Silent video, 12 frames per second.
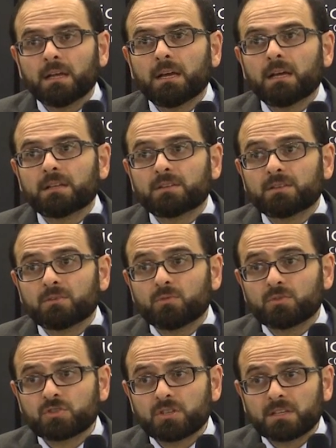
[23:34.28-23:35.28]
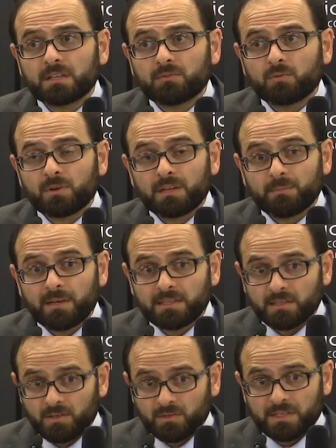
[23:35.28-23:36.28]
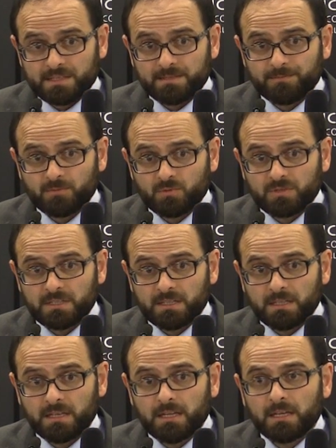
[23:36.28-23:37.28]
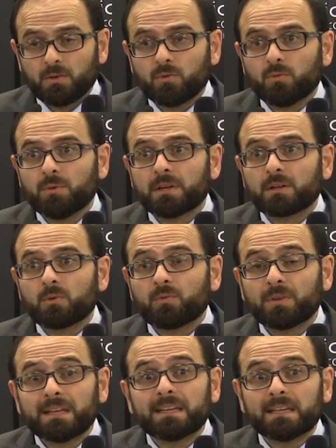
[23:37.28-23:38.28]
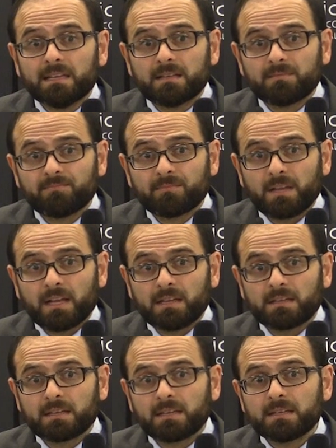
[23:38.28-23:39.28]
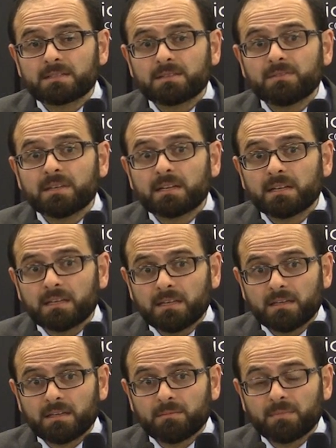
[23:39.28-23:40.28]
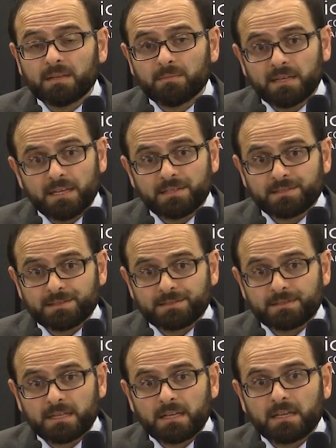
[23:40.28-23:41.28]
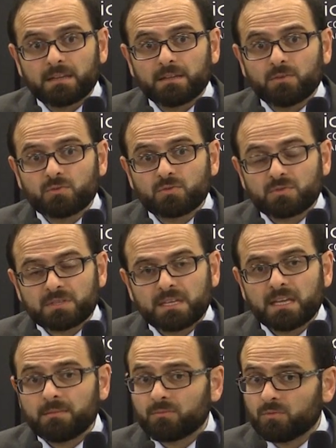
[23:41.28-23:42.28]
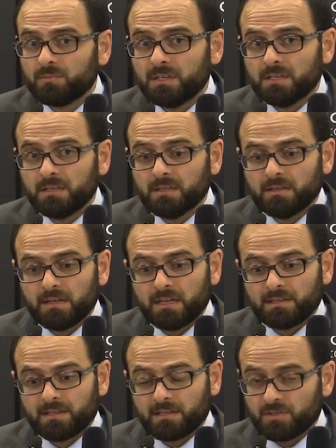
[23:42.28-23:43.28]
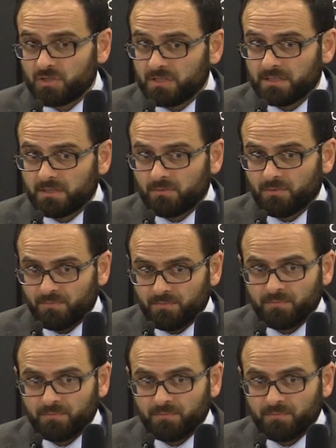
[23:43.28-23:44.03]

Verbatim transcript: and good shelter for the minorities, you see, who were offended and killed severely in many places. They used to escape to be under the shelter of